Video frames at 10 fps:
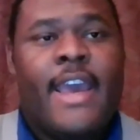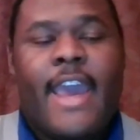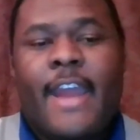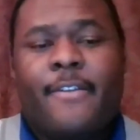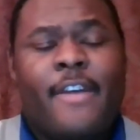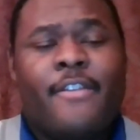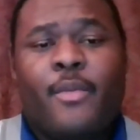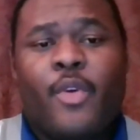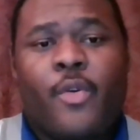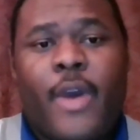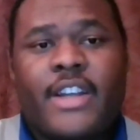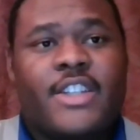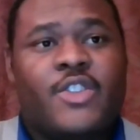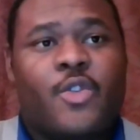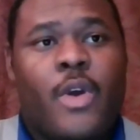And if you have any more
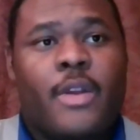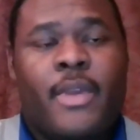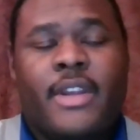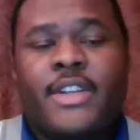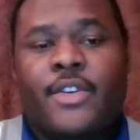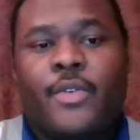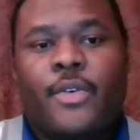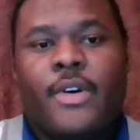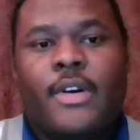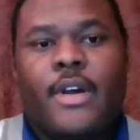questions or want me to